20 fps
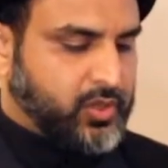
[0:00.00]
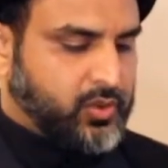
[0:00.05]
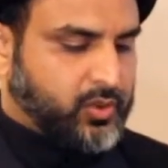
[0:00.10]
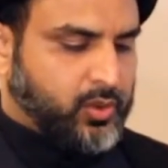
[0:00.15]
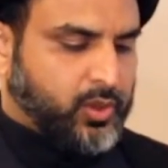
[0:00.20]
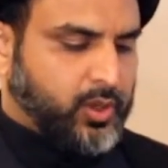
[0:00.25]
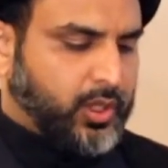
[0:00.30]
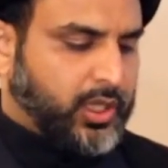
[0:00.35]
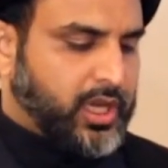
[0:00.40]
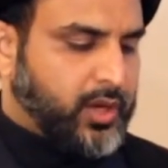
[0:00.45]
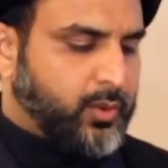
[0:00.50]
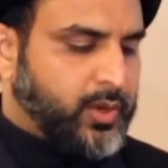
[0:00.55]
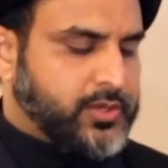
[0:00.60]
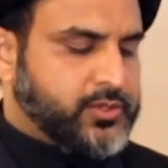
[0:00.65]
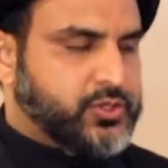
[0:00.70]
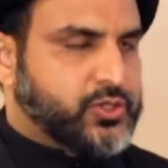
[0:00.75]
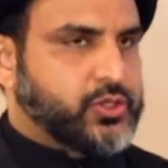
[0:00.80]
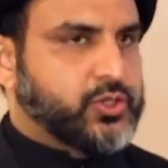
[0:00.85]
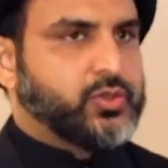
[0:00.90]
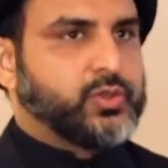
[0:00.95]
All I
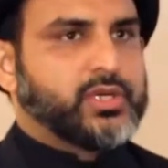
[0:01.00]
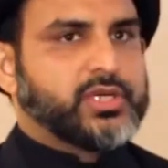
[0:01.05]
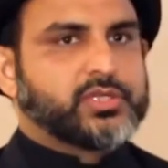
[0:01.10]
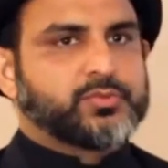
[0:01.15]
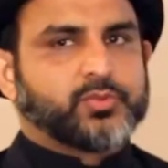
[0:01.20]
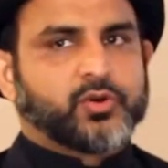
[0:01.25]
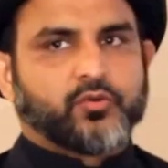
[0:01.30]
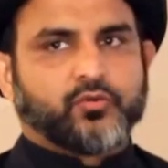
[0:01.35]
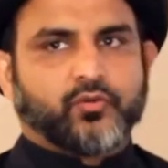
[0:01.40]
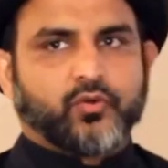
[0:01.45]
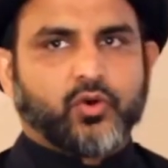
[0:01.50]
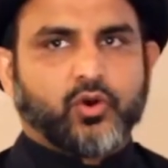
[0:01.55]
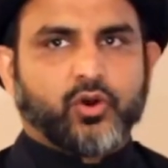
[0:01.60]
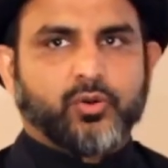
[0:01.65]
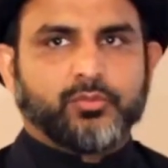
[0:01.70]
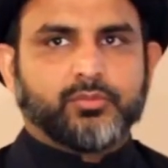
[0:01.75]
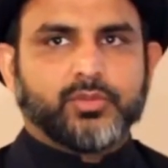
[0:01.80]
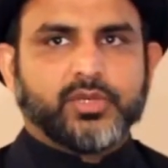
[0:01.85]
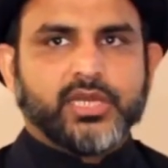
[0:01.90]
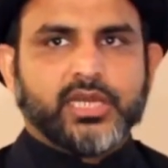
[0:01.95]
want to do is
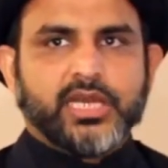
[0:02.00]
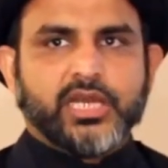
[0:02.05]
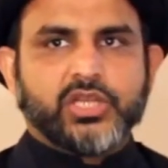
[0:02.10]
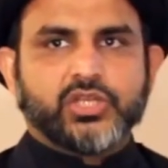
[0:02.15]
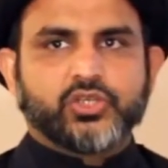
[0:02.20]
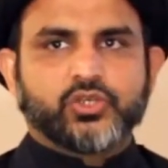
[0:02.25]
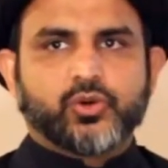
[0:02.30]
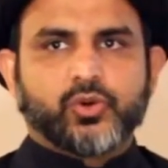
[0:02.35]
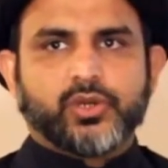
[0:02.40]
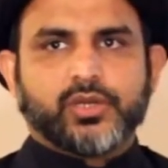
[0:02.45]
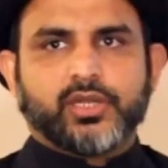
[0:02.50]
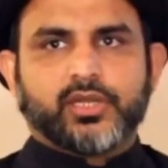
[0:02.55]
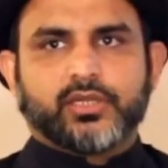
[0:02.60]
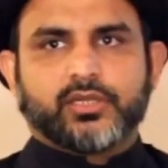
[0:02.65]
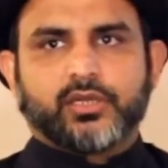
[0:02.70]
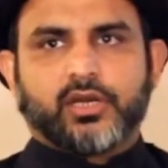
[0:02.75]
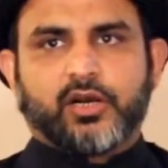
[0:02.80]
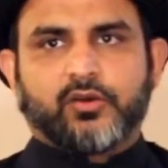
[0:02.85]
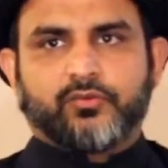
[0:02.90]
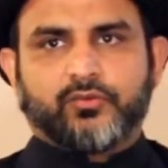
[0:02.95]
perform
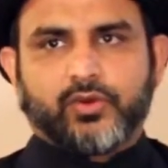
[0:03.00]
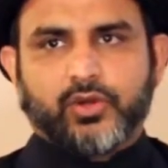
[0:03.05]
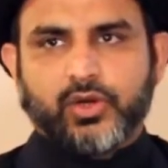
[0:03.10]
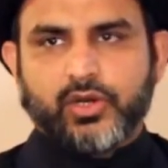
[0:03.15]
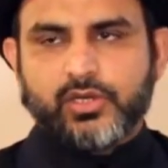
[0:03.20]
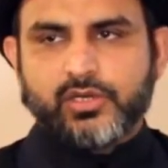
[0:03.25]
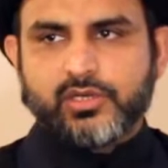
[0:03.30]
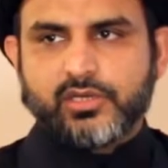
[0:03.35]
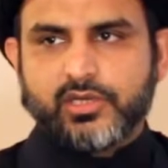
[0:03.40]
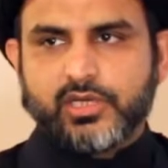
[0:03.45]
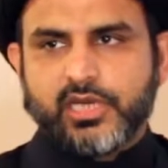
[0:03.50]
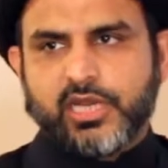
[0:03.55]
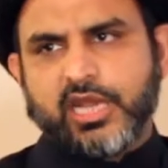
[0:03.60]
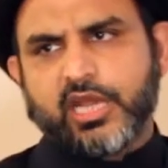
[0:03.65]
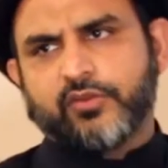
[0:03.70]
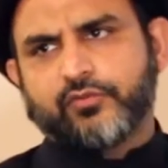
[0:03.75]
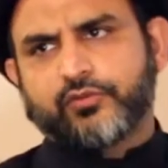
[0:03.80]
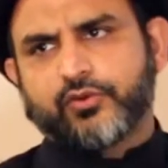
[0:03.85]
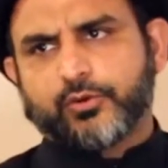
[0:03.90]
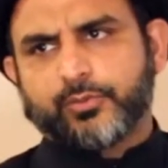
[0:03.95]
enjoining of good
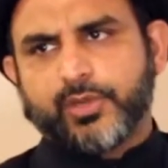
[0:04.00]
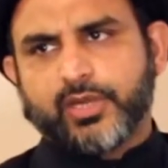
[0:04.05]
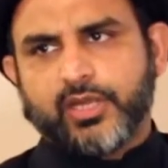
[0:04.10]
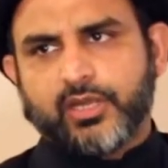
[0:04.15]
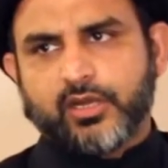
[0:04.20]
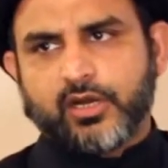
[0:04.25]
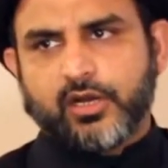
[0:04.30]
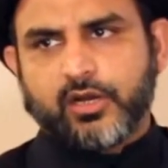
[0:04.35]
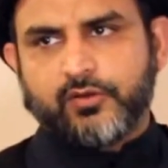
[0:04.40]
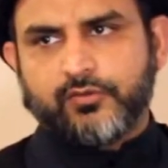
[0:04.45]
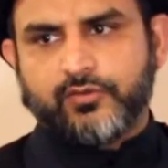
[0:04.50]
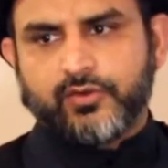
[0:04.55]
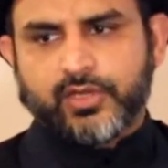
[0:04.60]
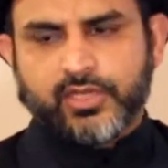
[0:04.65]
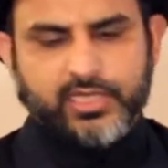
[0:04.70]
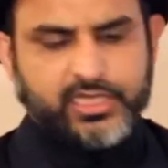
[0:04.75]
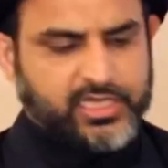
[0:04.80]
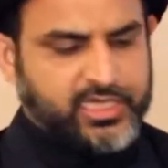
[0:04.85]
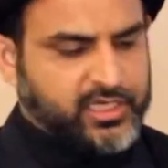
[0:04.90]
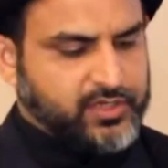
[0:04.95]
and forbidding of
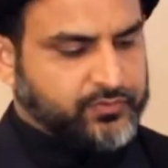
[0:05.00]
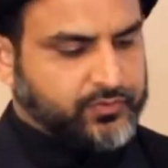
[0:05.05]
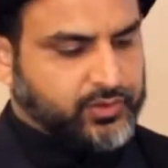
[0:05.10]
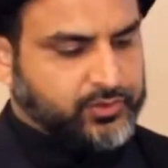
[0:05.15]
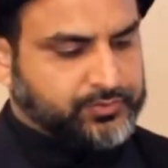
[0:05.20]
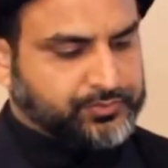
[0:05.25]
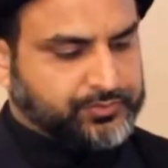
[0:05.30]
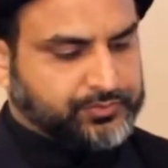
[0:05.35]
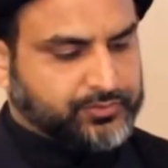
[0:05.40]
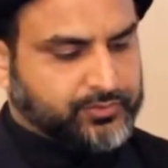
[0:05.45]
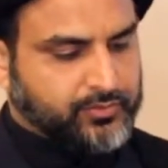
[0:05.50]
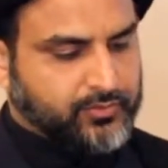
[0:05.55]
evil.